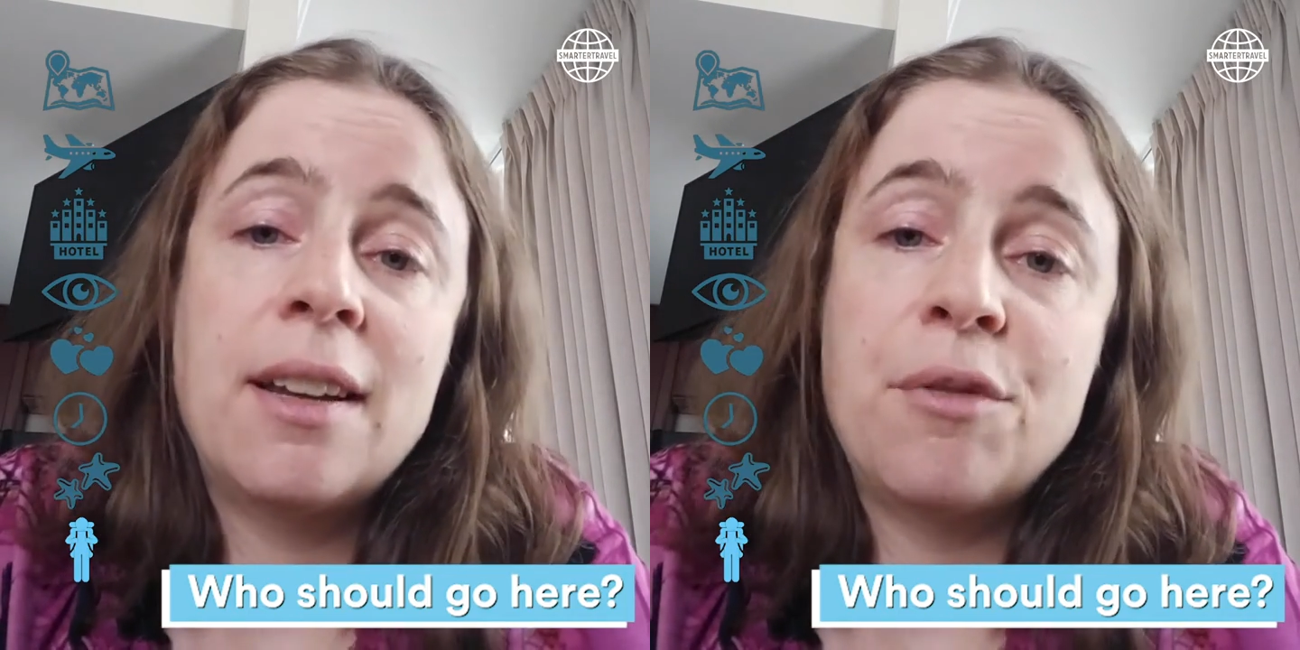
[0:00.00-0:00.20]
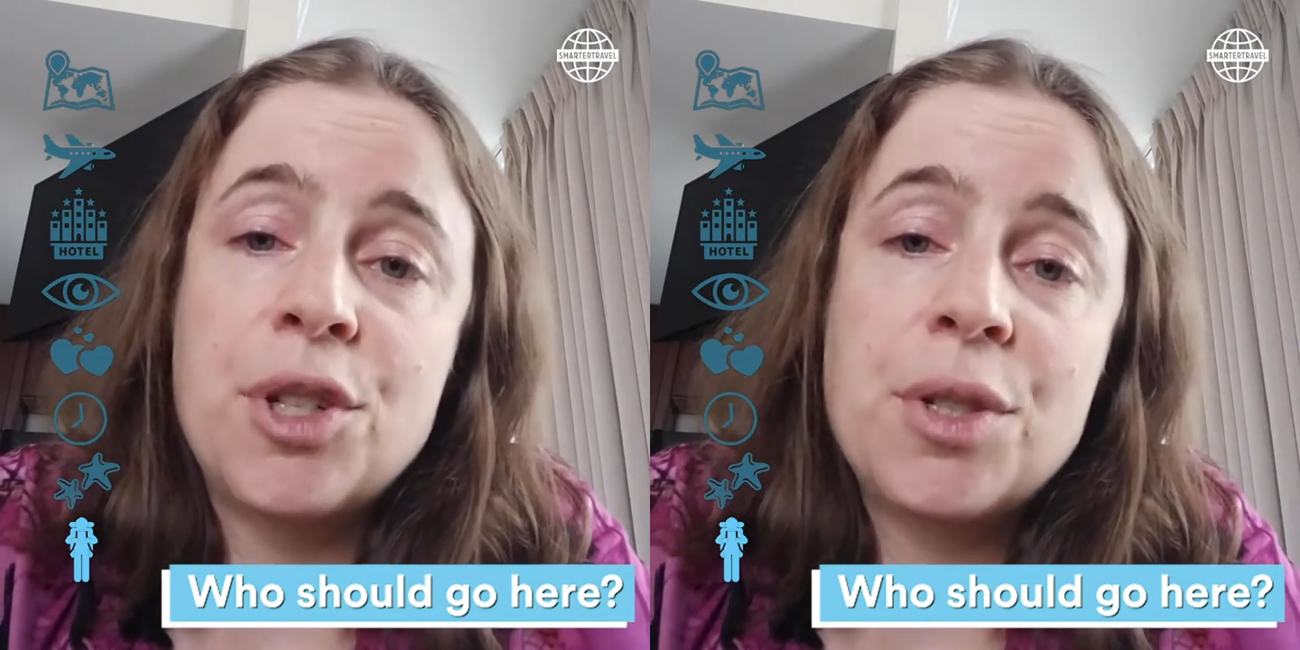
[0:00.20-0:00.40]

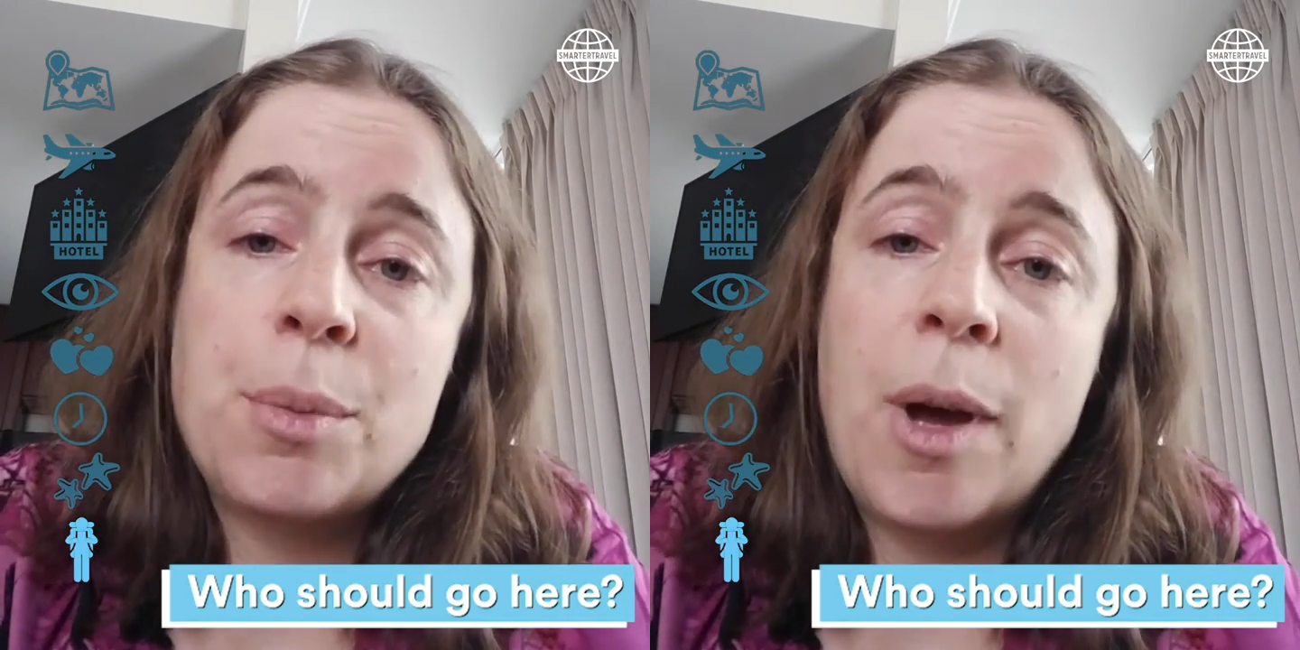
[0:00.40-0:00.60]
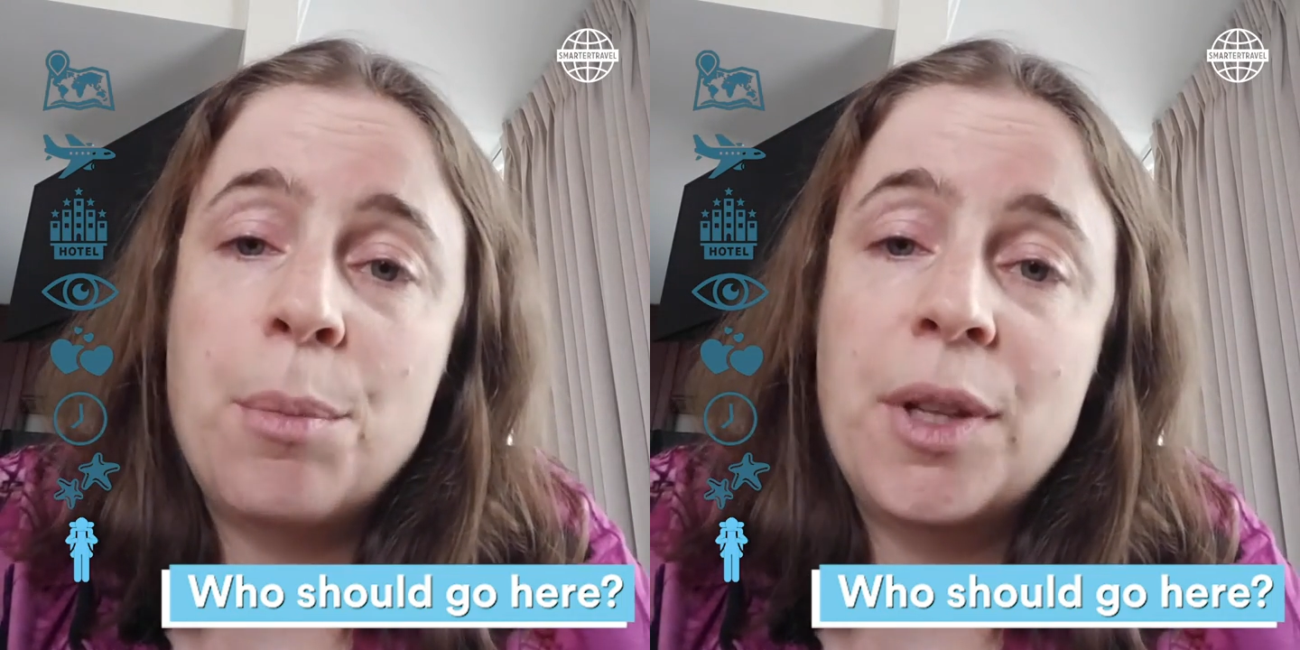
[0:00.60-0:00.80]
diverse
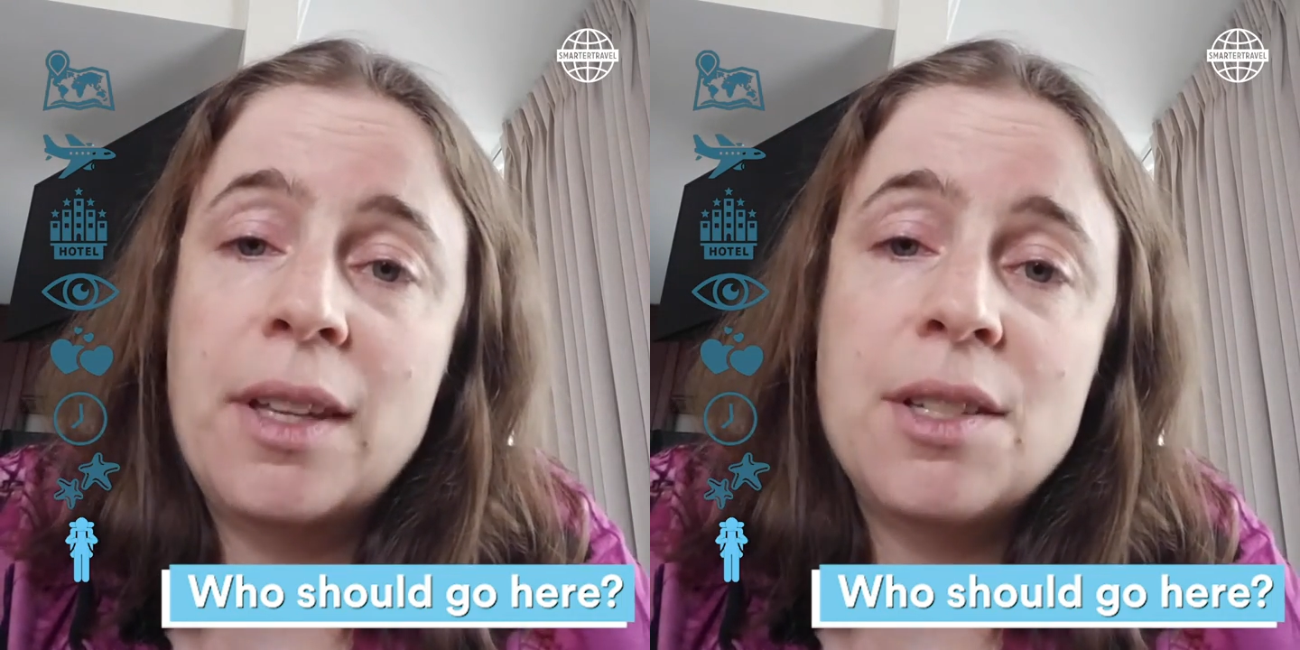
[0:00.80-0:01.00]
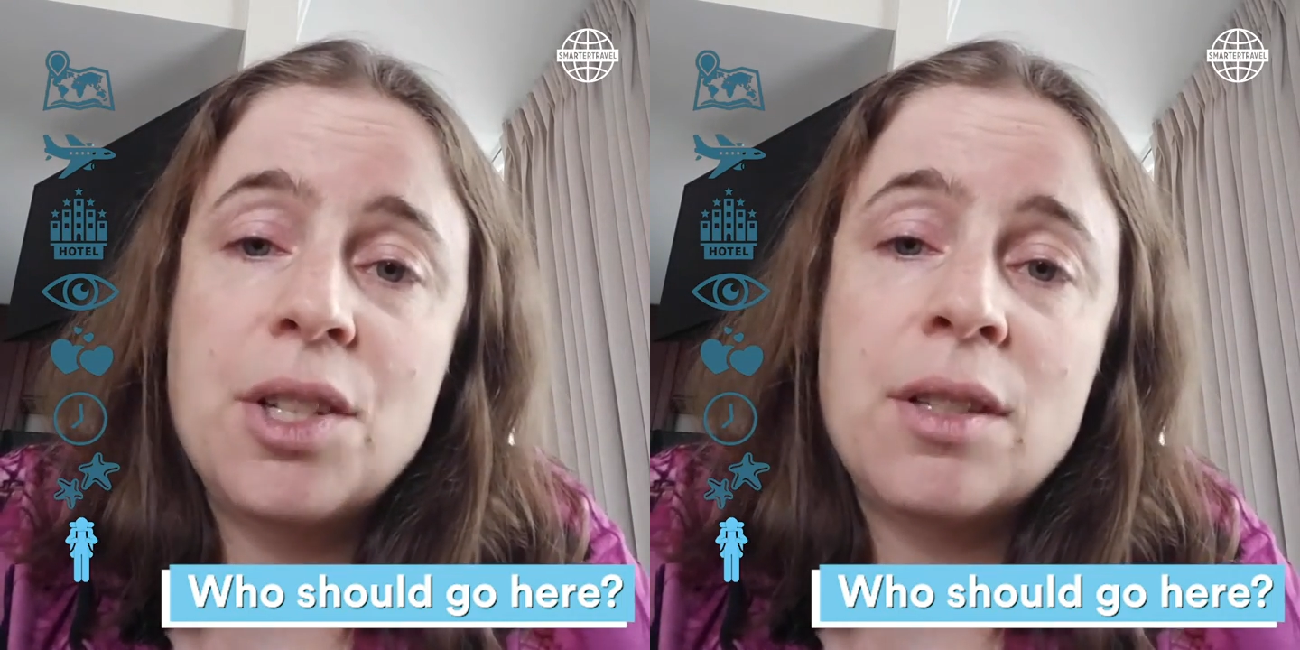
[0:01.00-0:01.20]

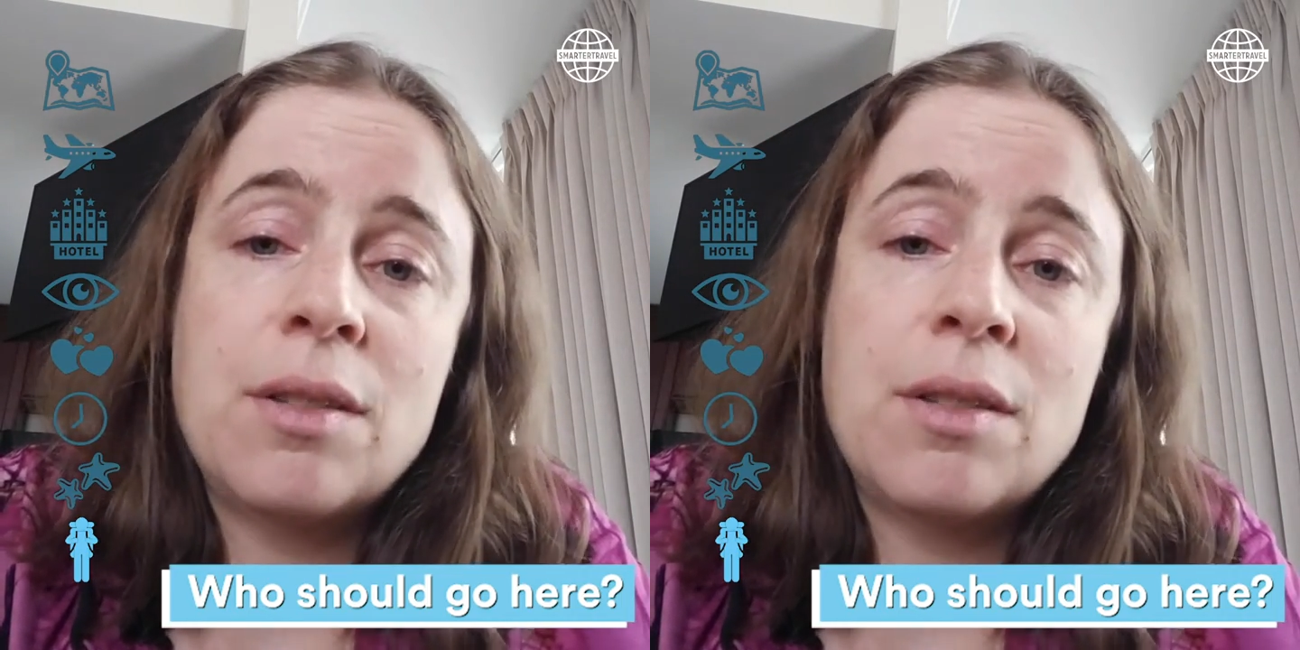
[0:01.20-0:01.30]
population.